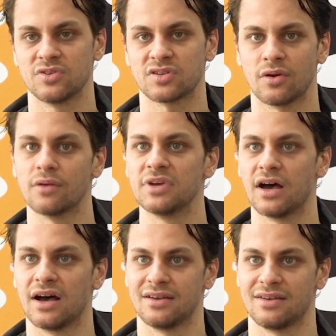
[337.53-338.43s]
So it'll be
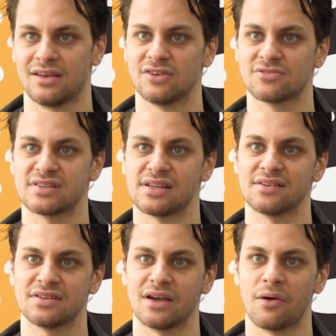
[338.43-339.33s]
interesting
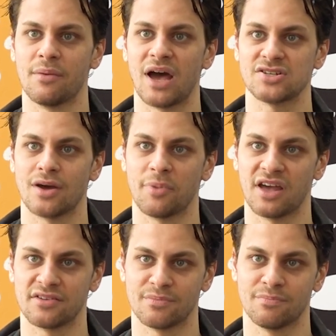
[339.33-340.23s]
to see how we match up
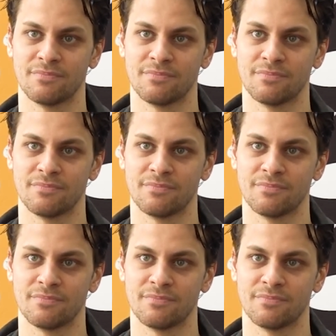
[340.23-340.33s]
against them.